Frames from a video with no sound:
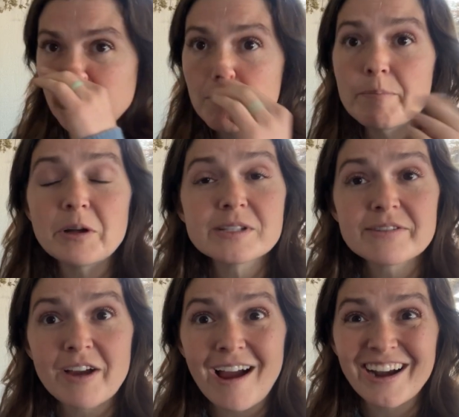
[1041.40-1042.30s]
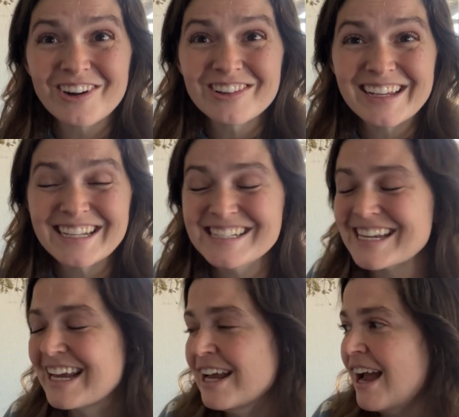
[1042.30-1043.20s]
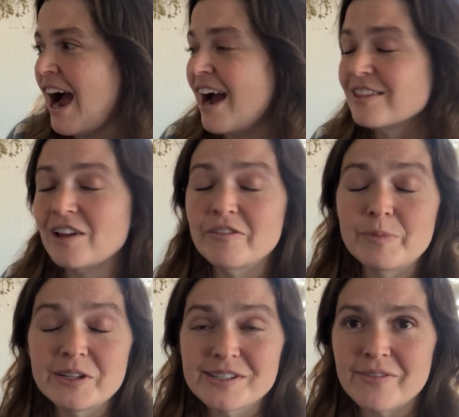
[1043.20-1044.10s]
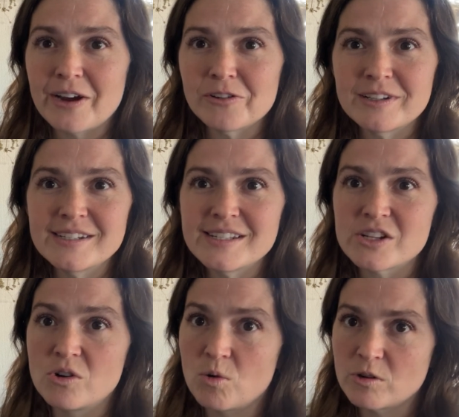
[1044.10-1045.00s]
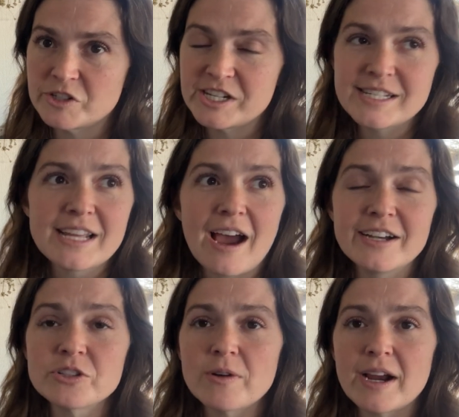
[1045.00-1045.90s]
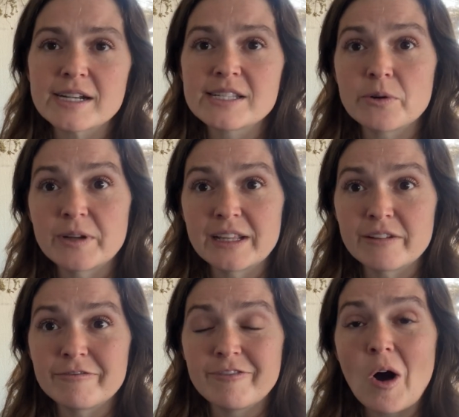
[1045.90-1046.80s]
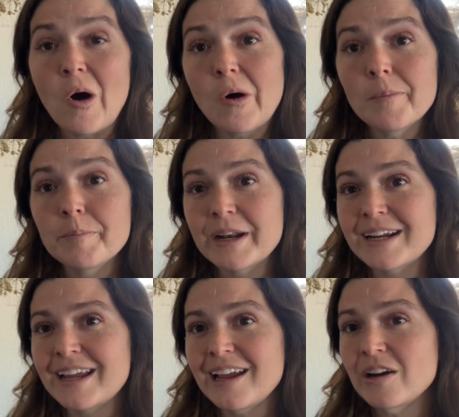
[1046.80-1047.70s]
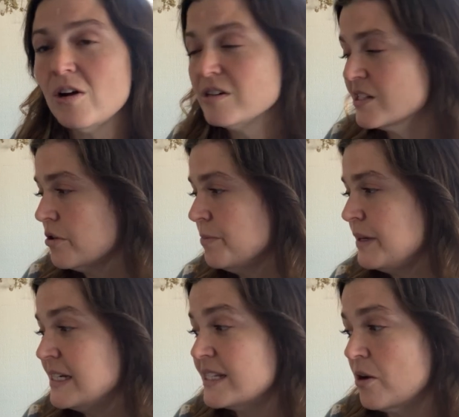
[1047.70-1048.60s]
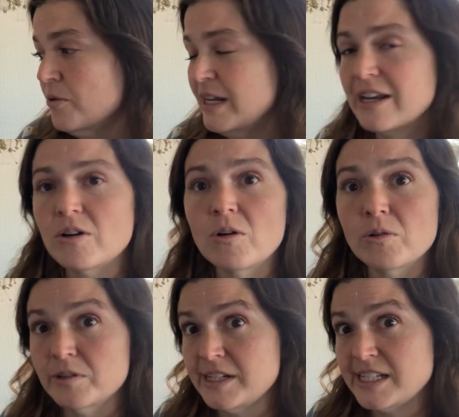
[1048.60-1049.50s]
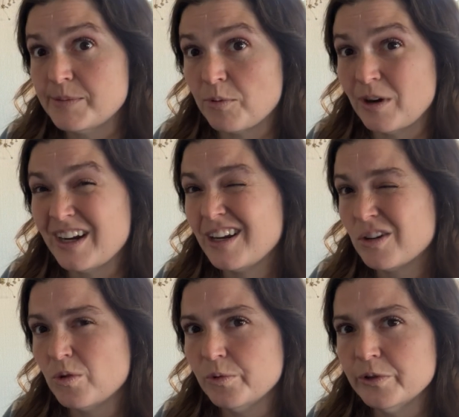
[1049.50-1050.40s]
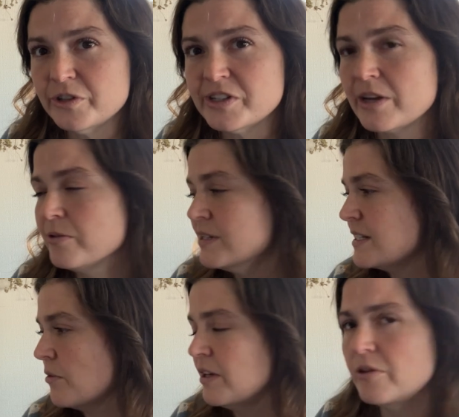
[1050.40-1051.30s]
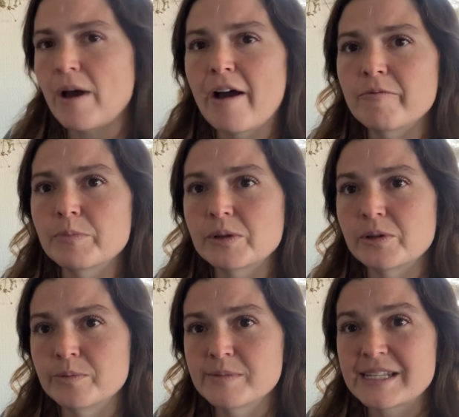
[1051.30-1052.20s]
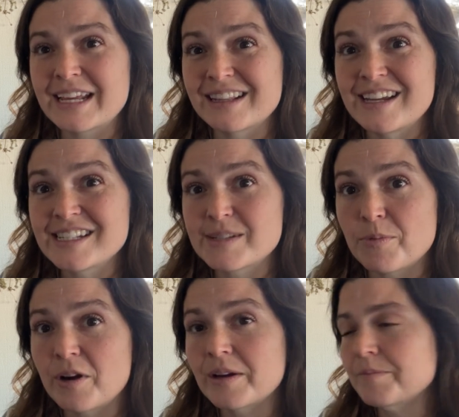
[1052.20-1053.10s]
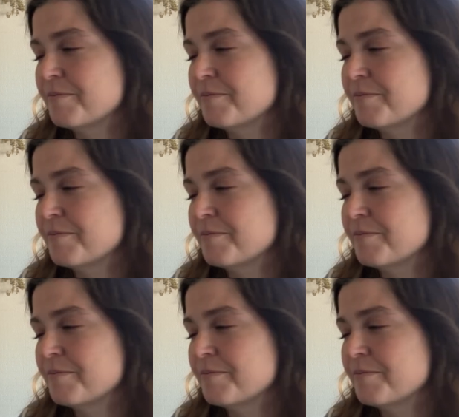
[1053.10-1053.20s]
Bells of Ireland. I love Bells of Ireland. It's gorgeous. I direct sow it in the fall, but it can also be sown in early spring in cooler zones so that you have blooms in late spring.